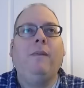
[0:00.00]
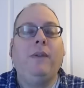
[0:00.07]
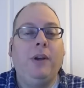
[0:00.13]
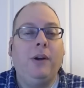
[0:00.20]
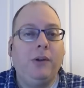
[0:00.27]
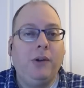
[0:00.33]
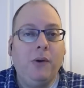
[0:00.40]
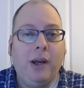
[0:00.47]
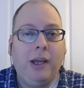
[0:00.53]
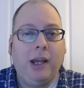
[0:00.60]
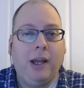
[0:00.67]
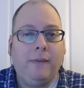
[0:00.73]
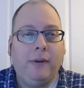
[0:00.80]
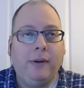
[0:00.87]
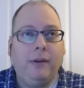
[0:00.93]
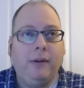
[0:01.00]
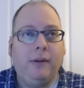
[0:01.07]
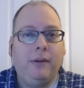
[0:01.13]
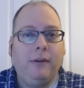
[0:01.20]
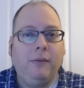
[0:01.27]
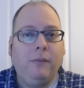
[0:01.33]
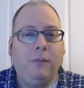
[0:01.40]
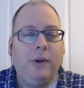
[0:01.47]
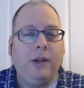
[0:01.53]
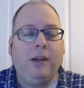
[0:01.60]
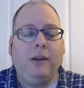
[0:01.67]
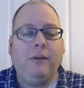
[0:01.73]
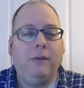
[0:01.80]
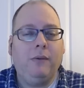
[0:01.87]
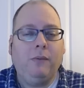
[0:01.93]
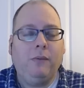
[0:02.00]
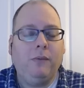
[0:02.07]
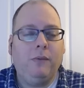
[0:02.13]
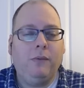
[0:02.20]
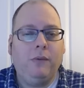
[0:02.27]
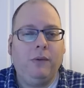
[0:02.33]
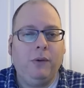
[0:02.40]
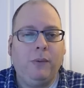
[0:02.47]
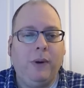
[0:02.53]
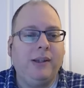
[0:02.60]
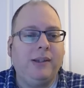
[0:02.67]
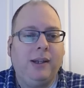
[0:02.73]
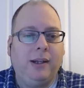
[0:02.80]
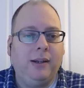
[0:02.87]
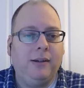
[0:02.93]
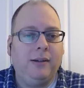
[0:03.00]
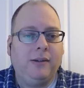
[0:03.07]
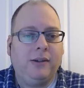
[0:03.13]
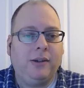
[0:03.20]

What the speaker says: you don't do any of it, you're wasting it.